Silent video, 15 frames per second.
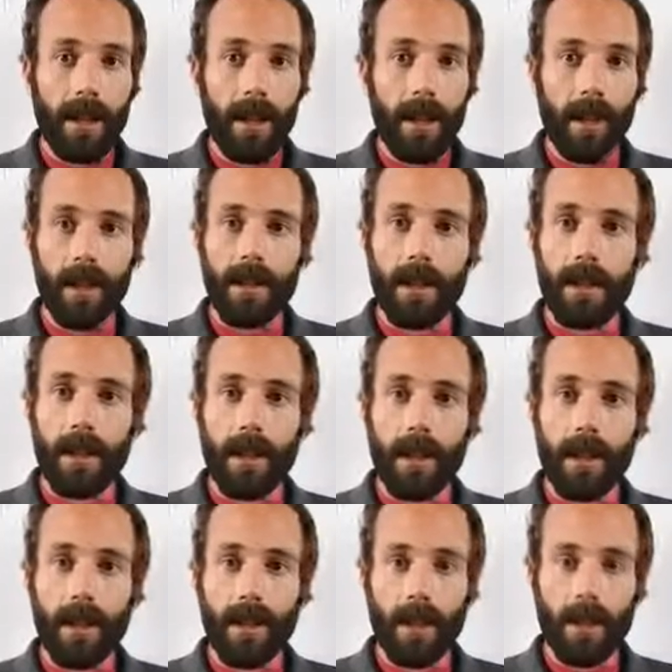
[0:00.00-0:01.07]
and
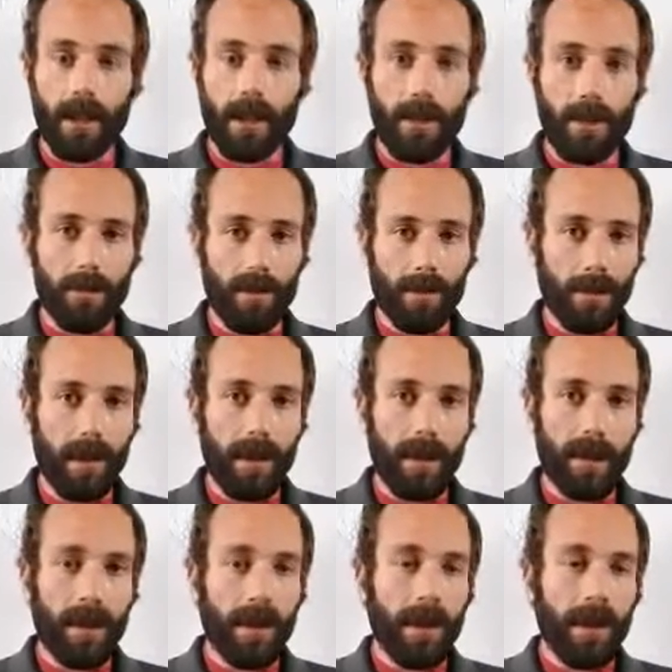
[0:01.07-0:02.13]
go in from
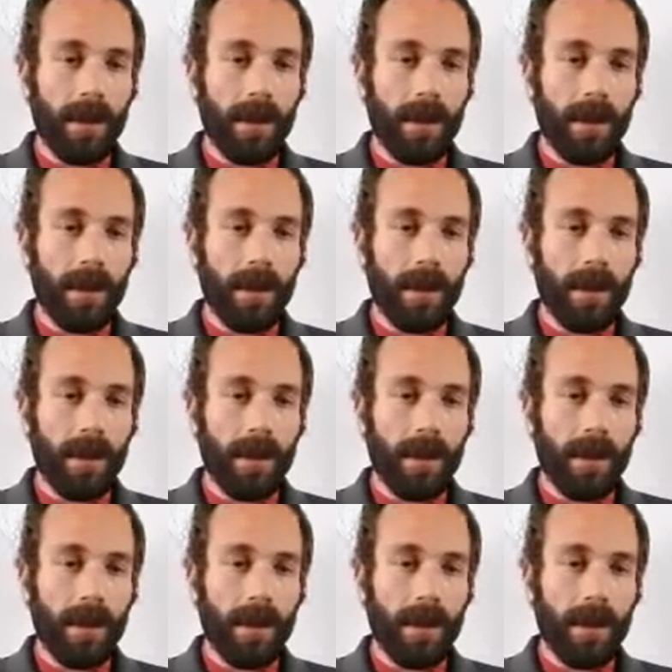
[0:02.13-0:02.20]
there.